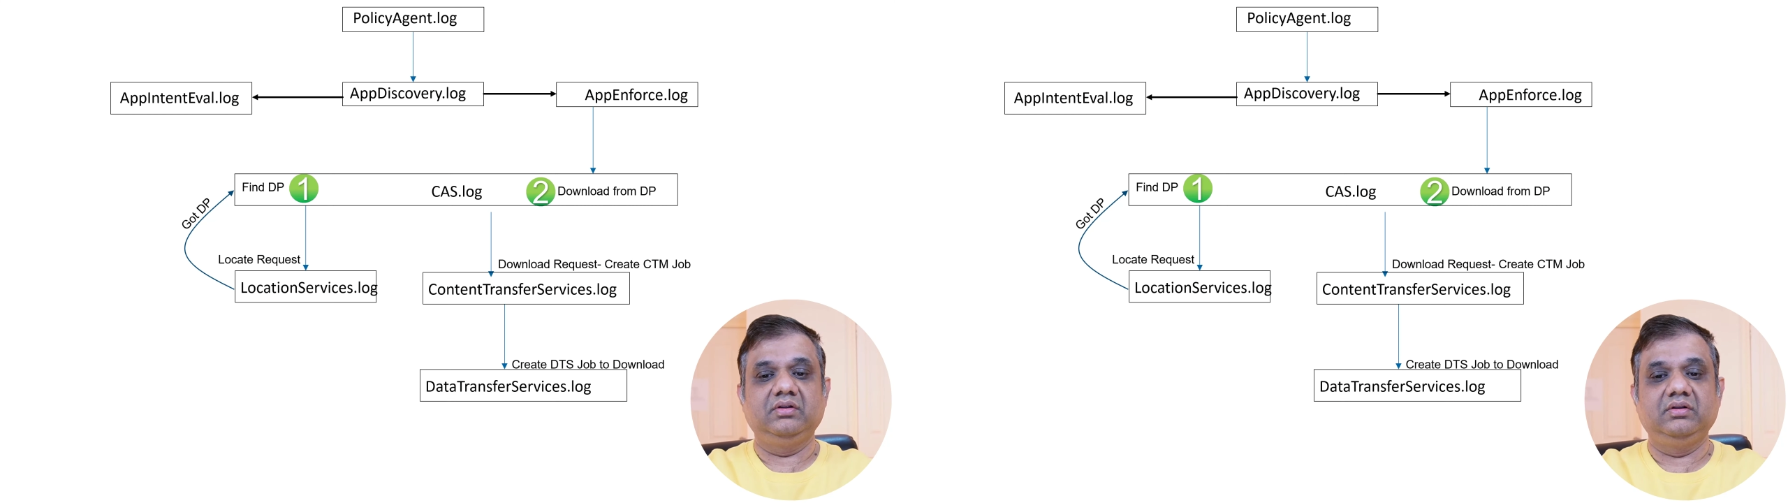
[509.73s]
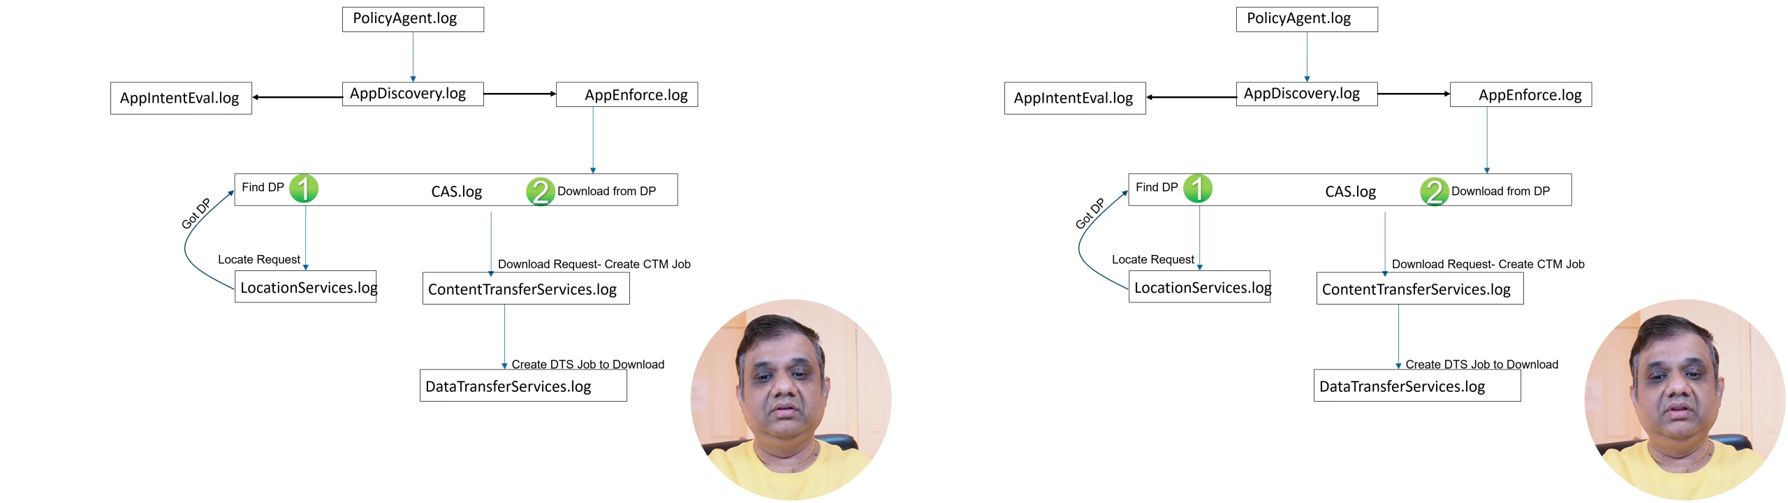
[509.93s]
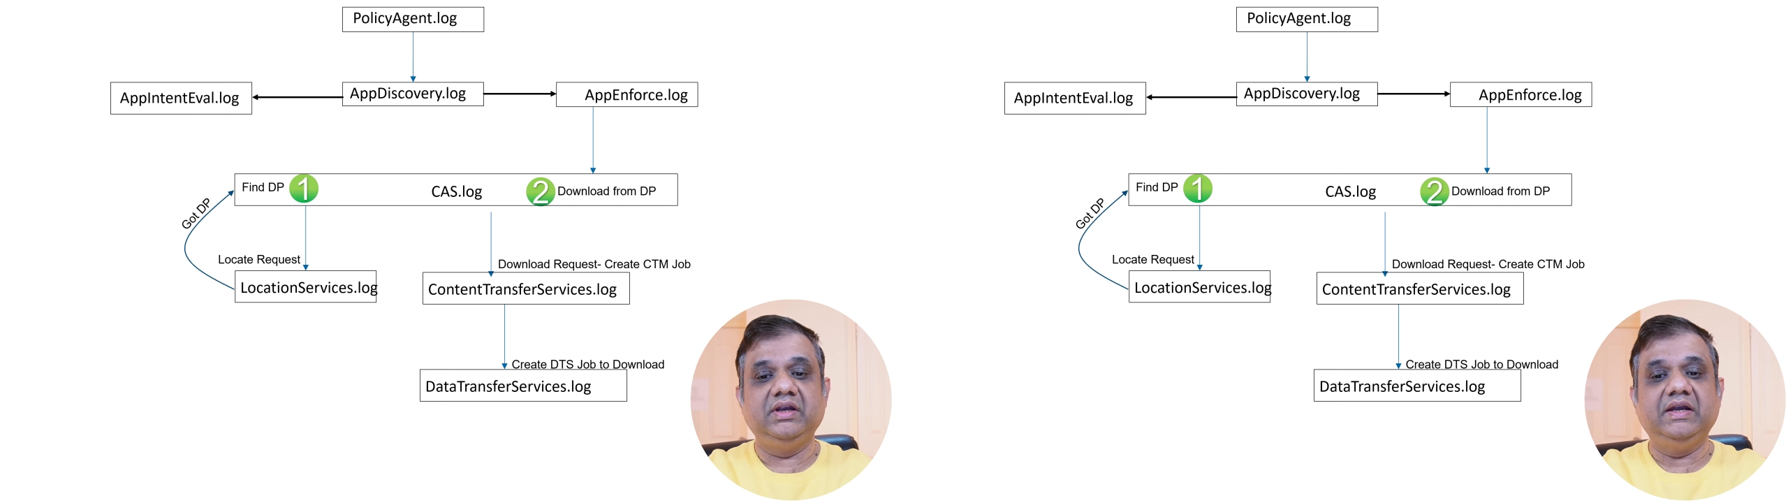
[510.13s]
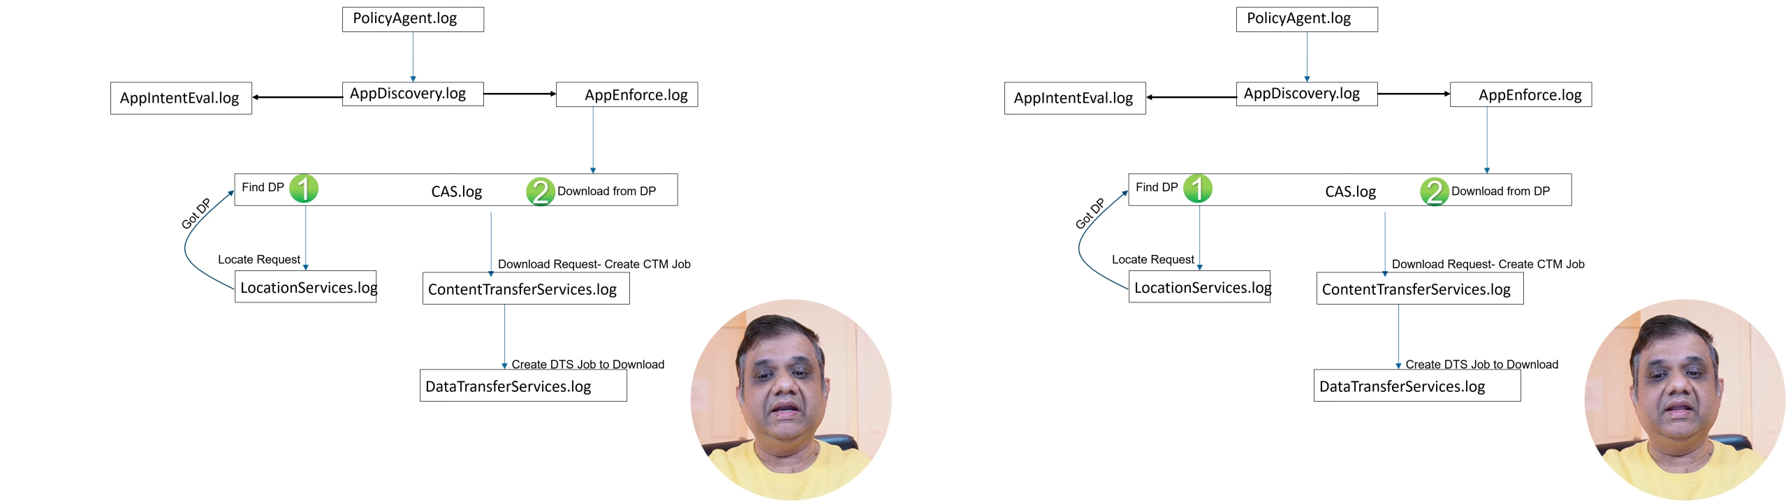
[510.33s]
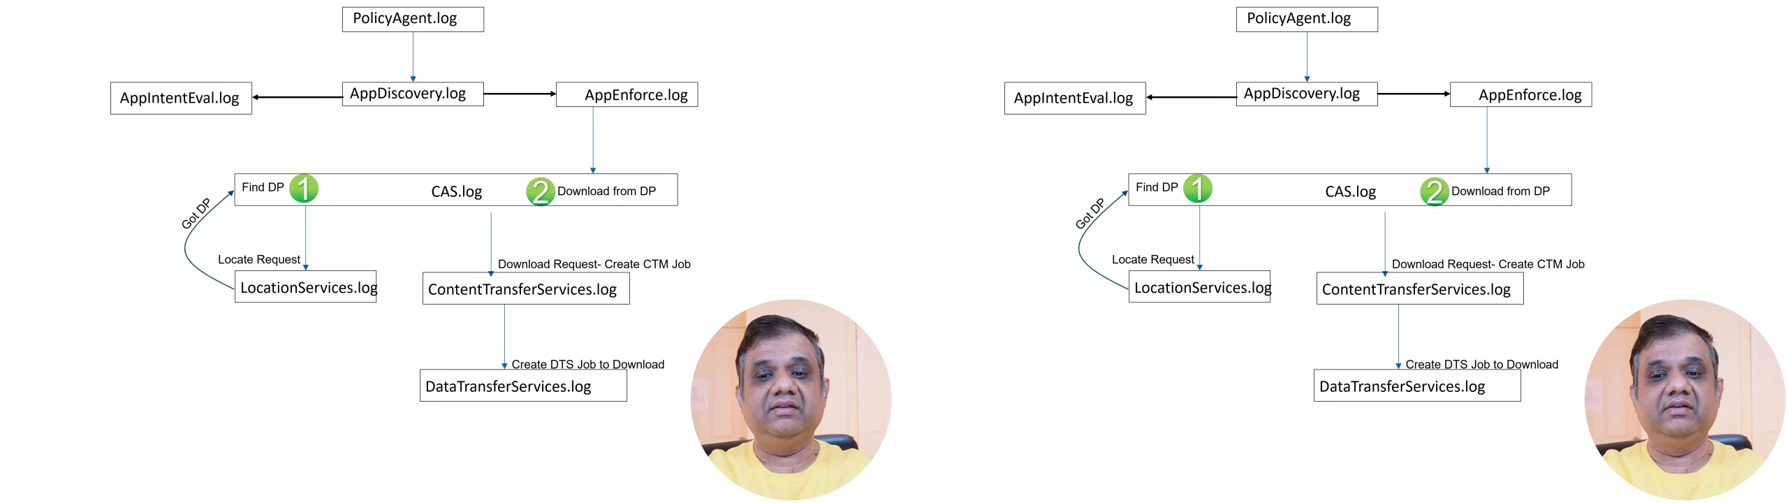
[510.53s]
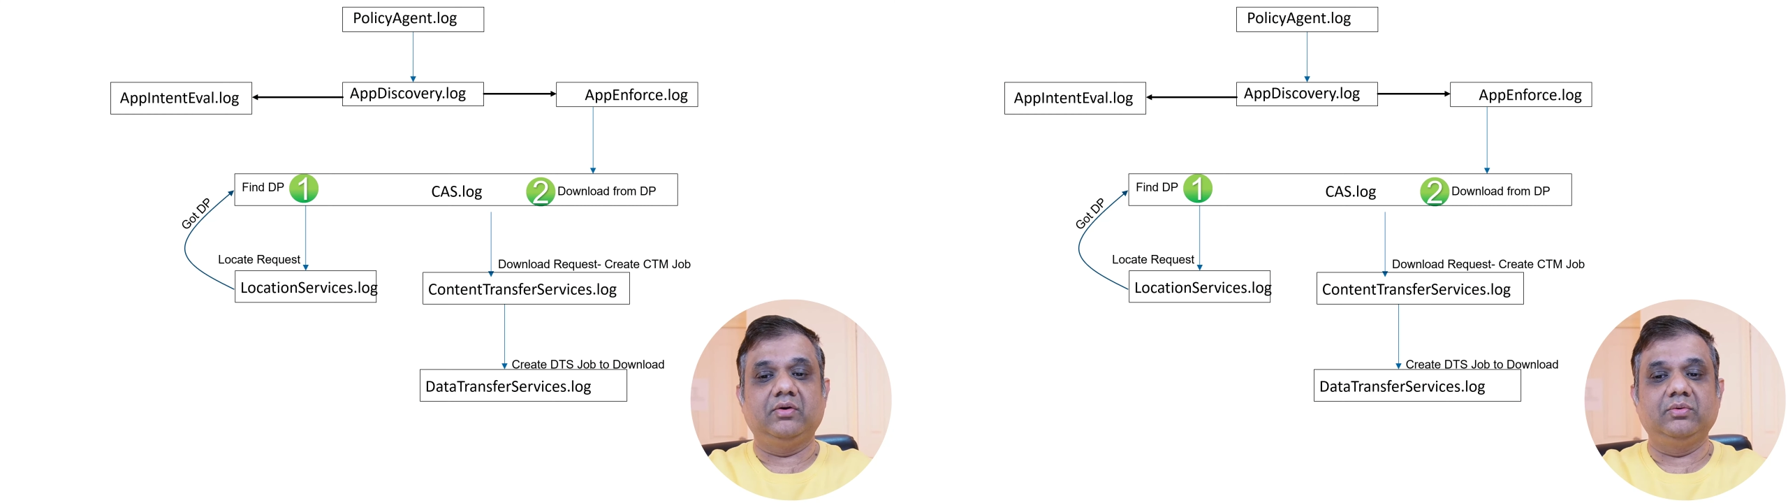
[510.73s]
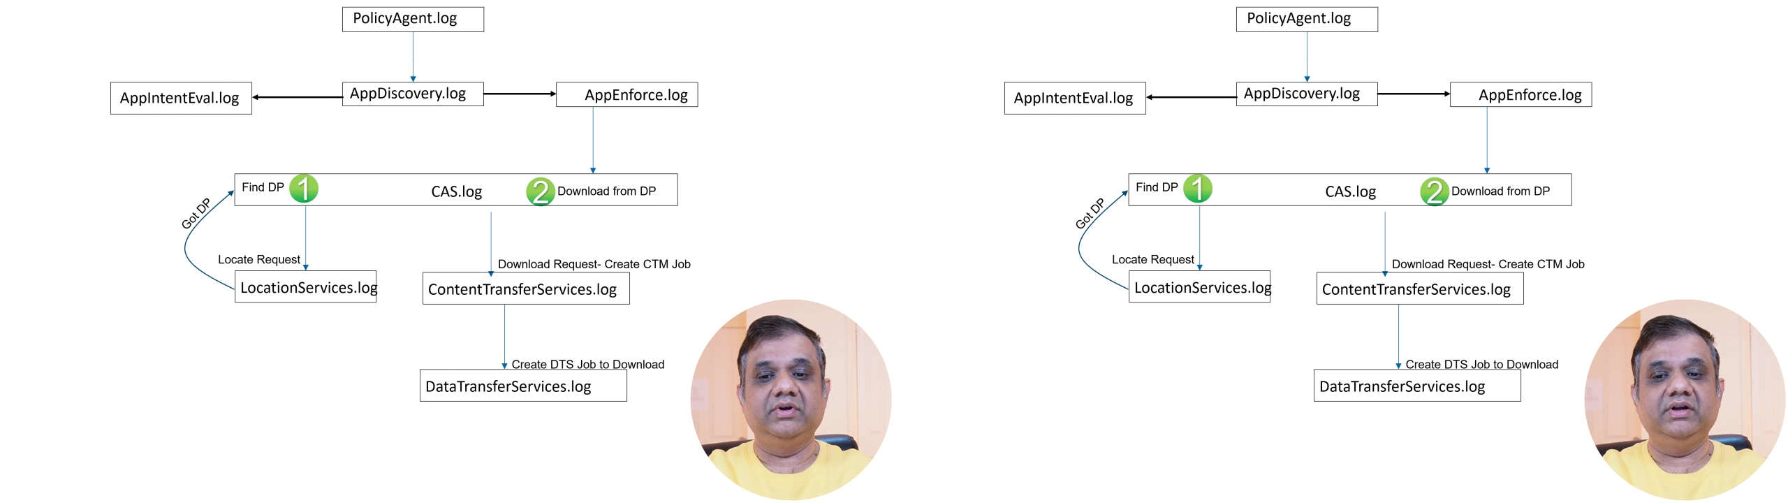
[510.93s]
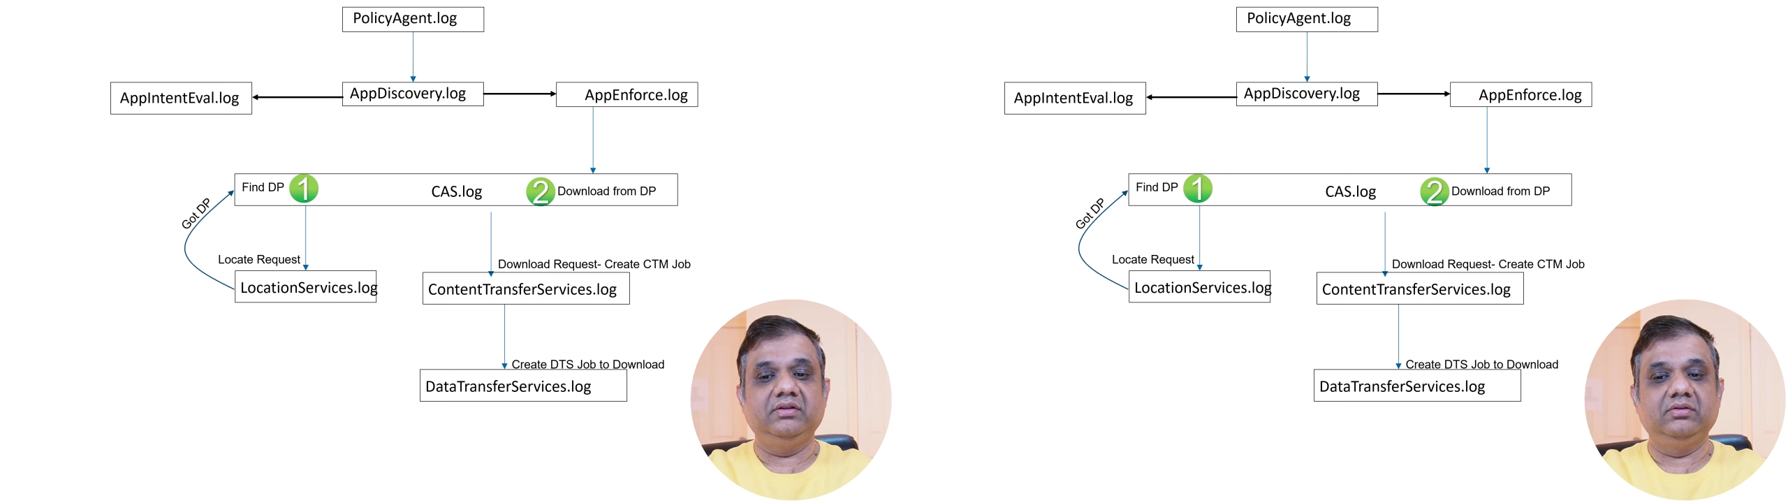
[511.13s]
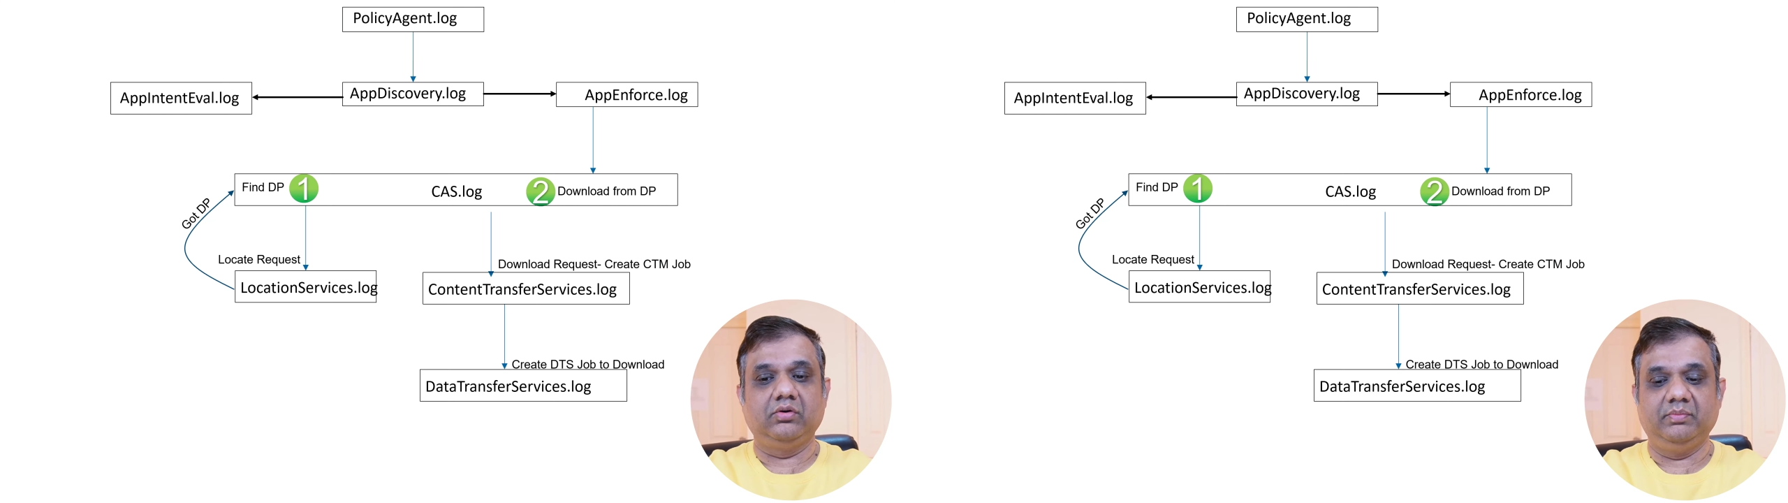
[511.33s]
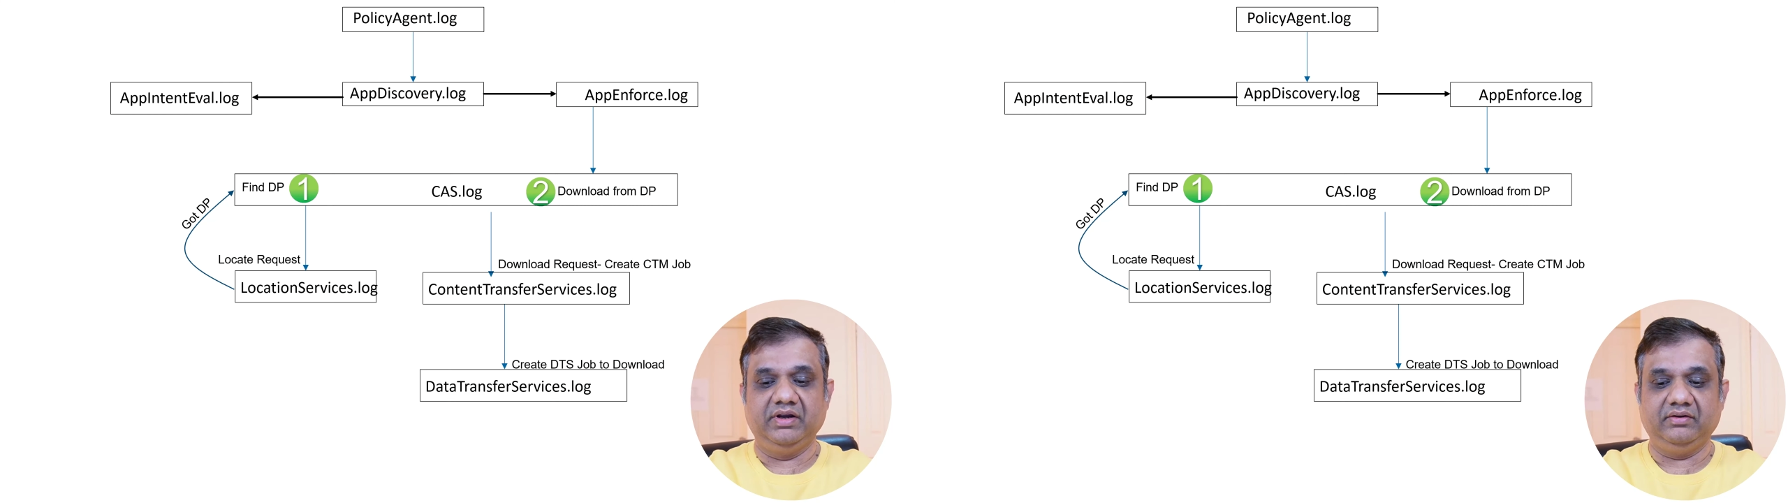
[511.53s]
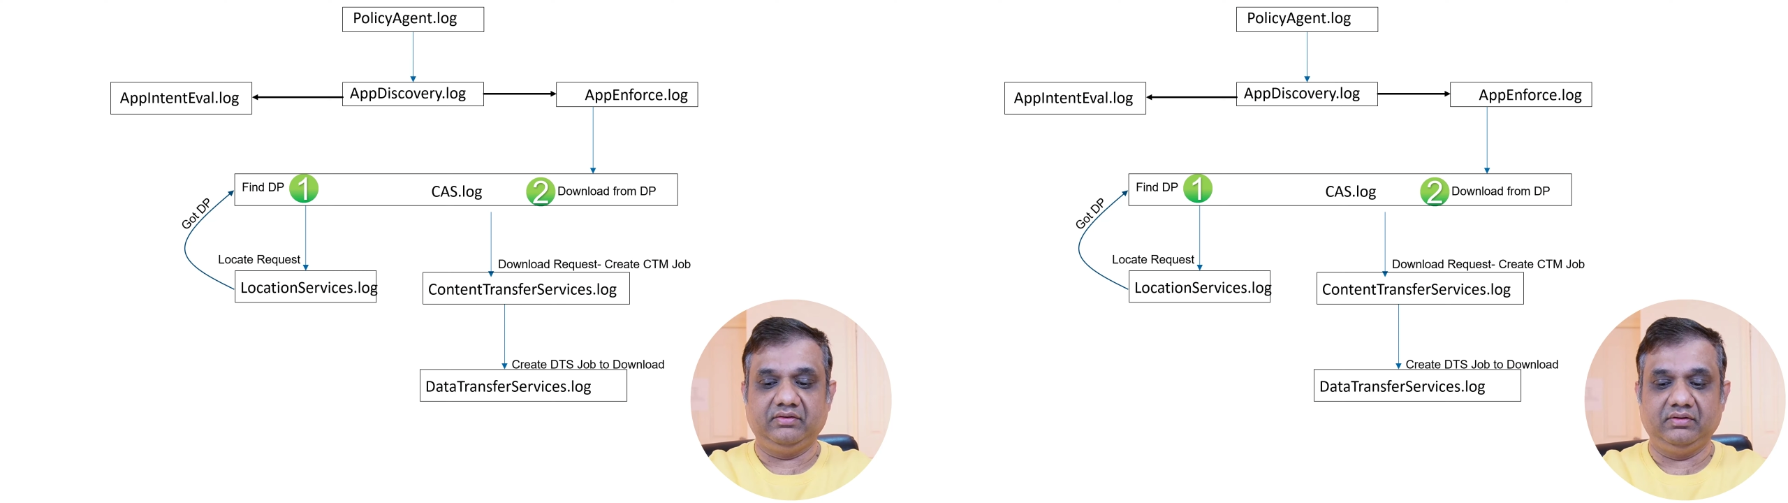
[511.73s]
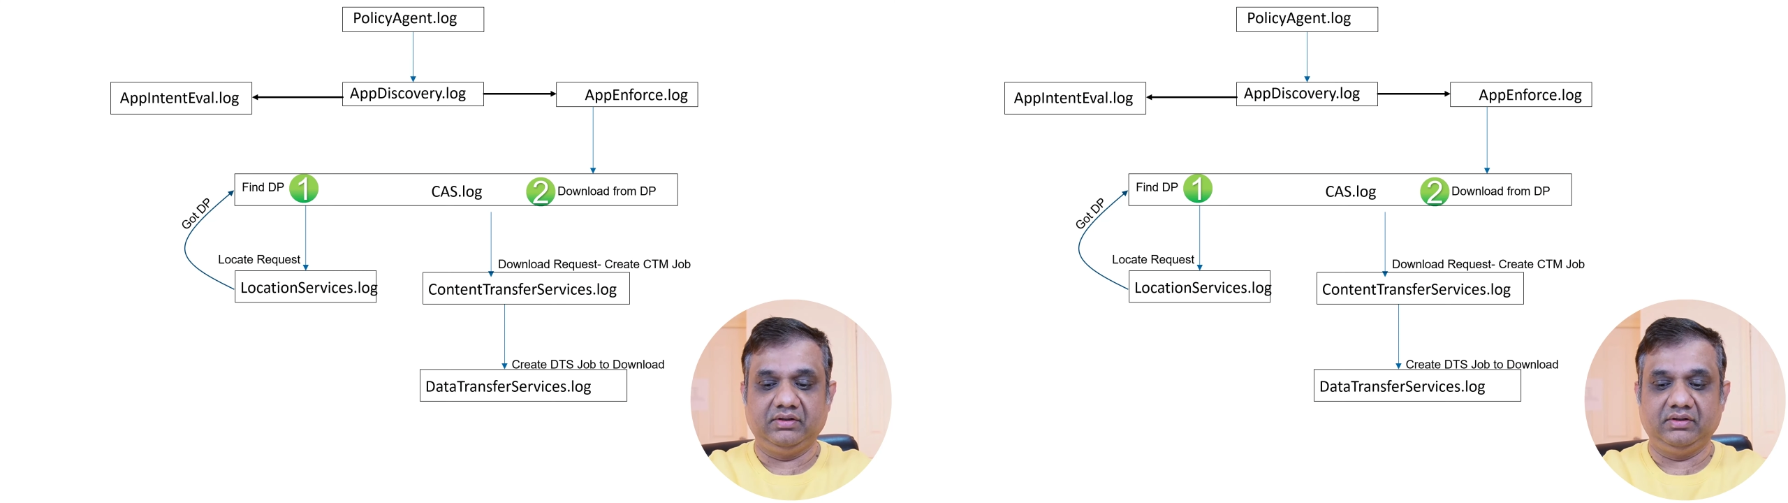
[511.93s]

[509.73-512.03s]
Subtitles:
the data is downloaded through bits,